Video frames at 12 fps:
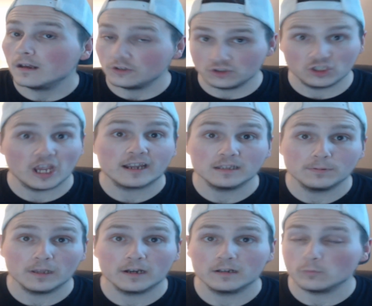checking the
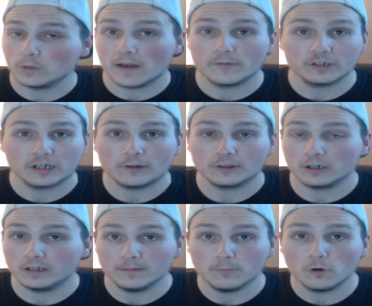players whenever they're out there
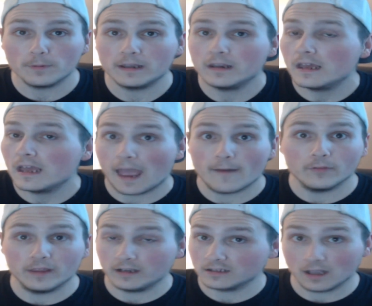in the bullpen. Have
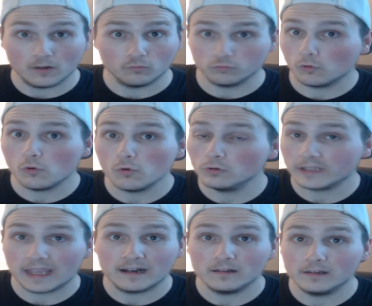like a rules
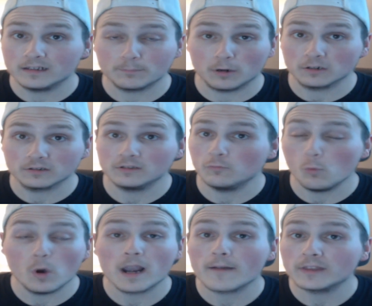analyst person,
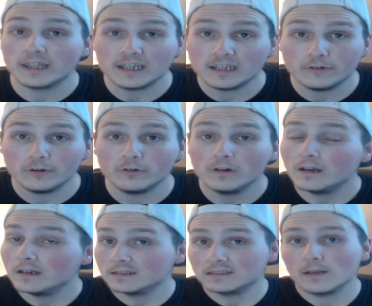whatever they need to do.
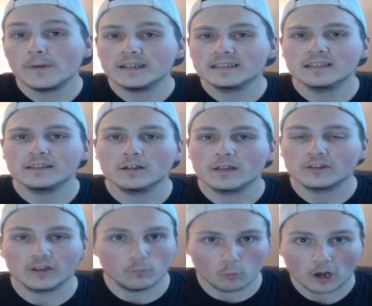Somebody sitting there that's
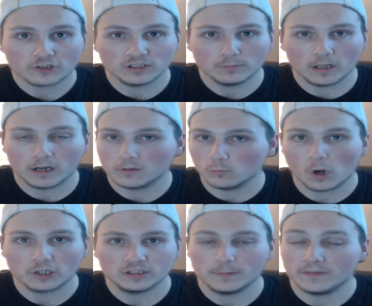like watching the players,
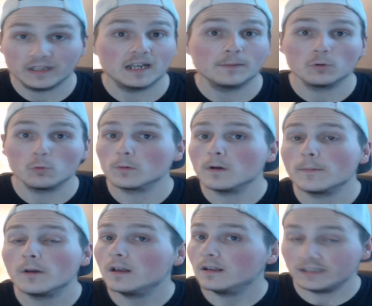watching them if they get up to warm
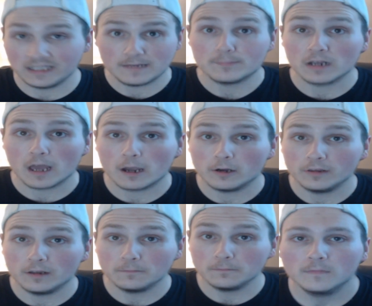up, keep an eye on
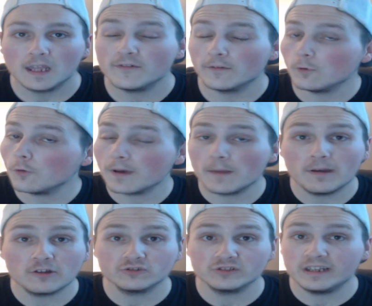them. If a bullpen
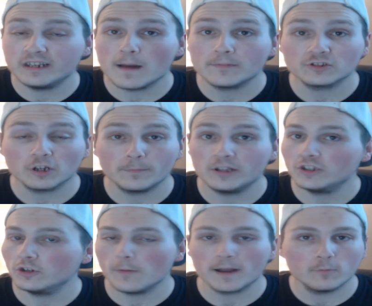pitcher is getting up and start
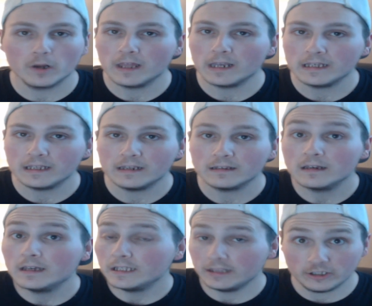pitching, no matter what inning it is,
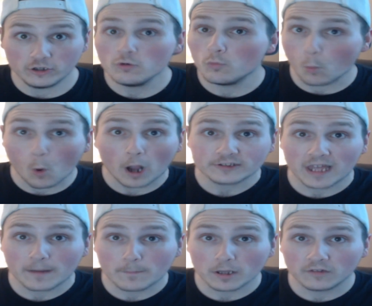you watch
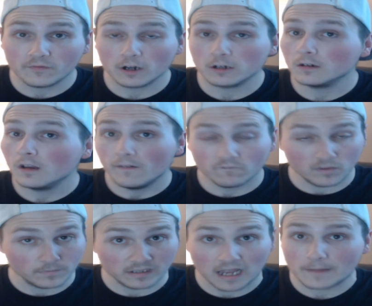that motherfucker
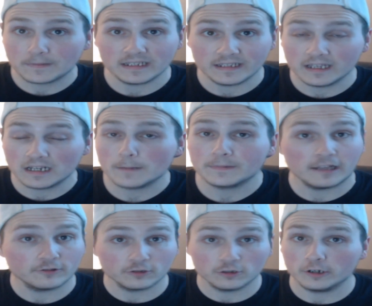from the time they get up,
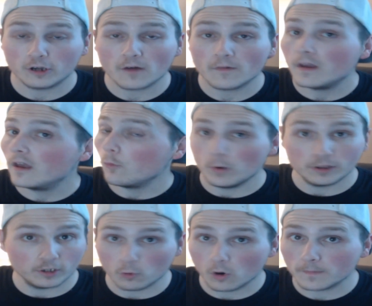take their hoodie off, when
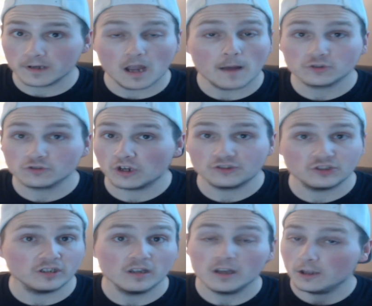they're warming up,
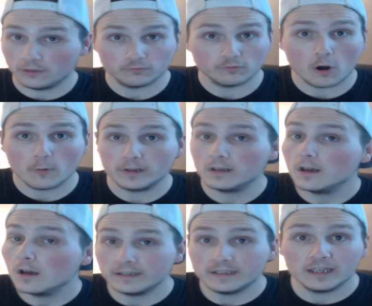stretching, throwing,
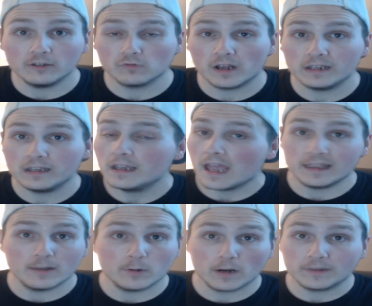getting ready, and
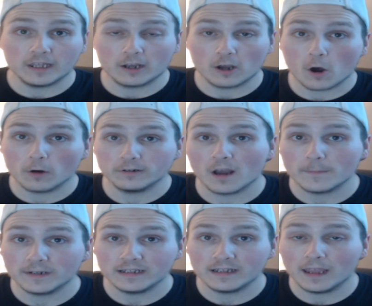then whenever they get called to
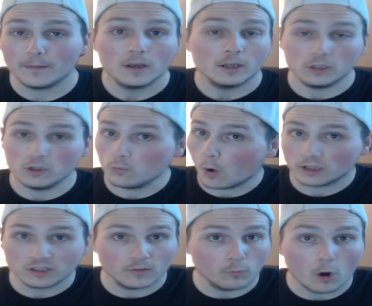come to the game, you
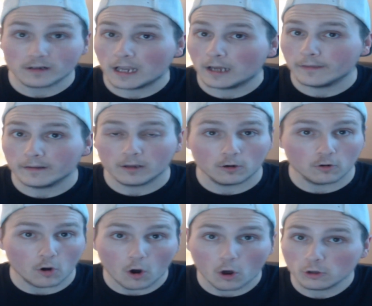watch them walk down that tunnel
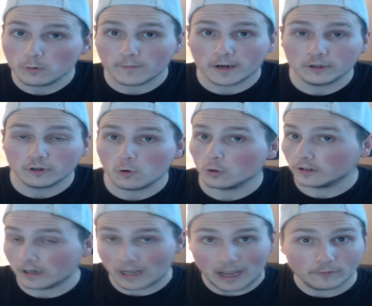all the way around the
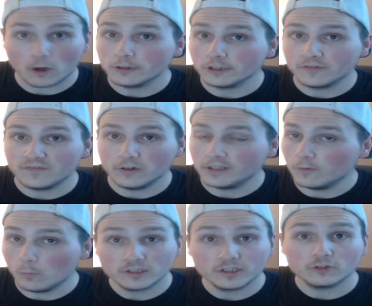corner, out onto the field, and then
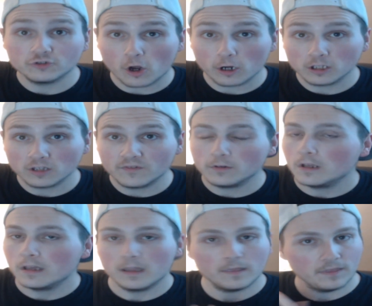once they're jogging on the field,
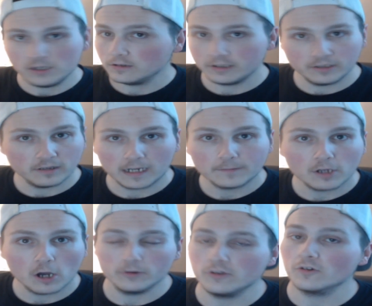you, you let them
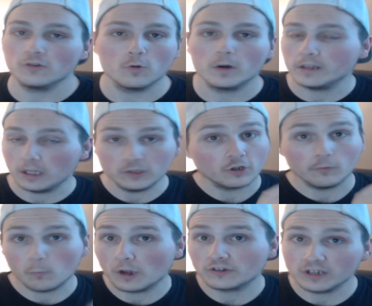go. ignore it, then you
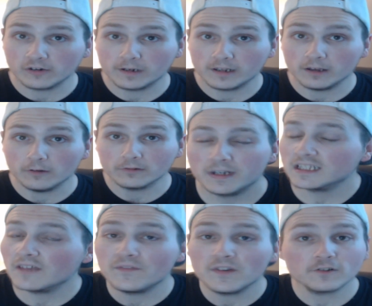start watching everybody else. Because
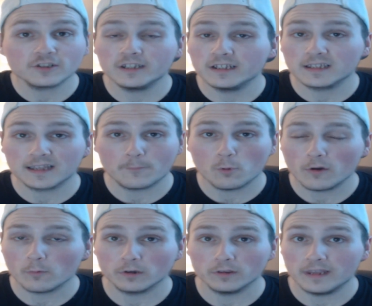I fear it's going to get to that
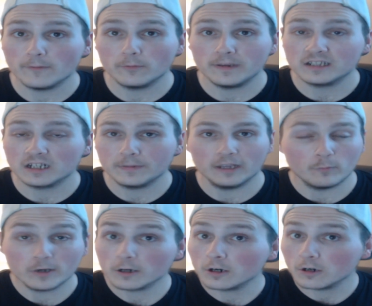point where the MLB is going to be like,
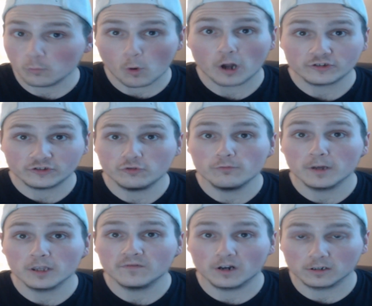we're going to watch you
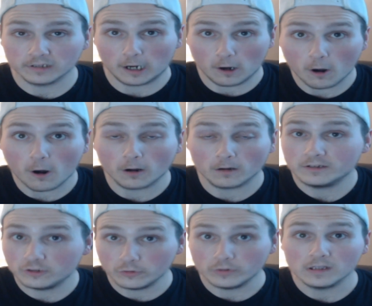motherfuckers like a hawk
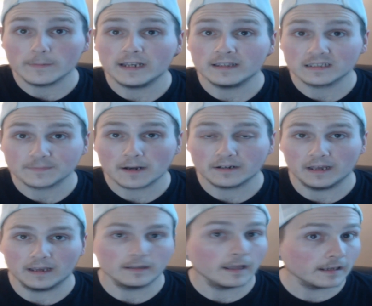to eliminate the spider
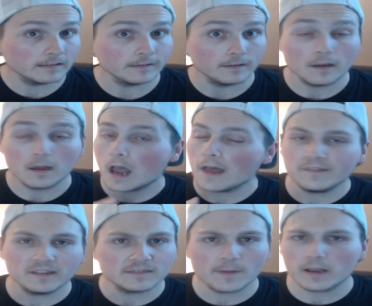tack. And like I said, I
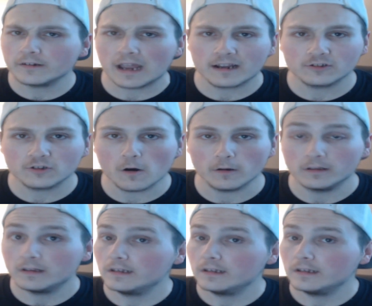think the spider tack is gone.